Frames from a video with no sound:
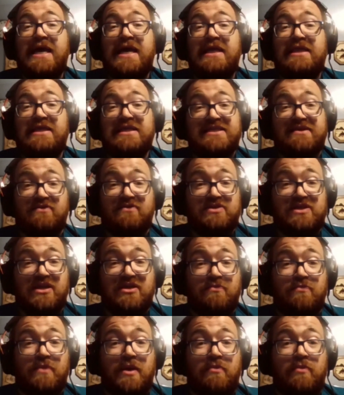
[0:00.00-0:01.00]
and the
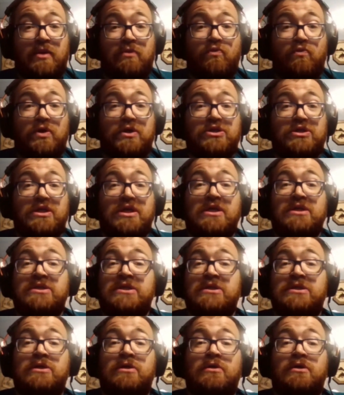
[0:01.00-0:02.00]
17th Amendment, which
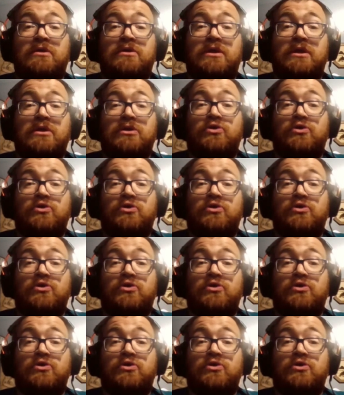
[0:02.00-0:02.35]
instituted